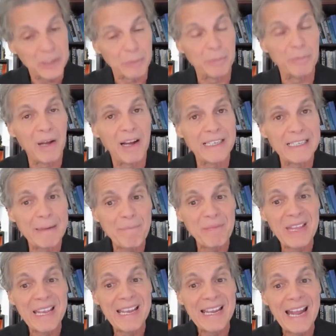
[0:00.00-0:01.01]
in their
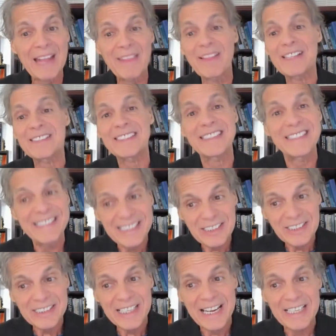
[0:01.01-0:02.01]
body, and thus in
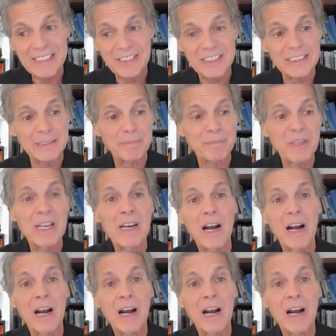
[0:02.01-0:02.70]
these cases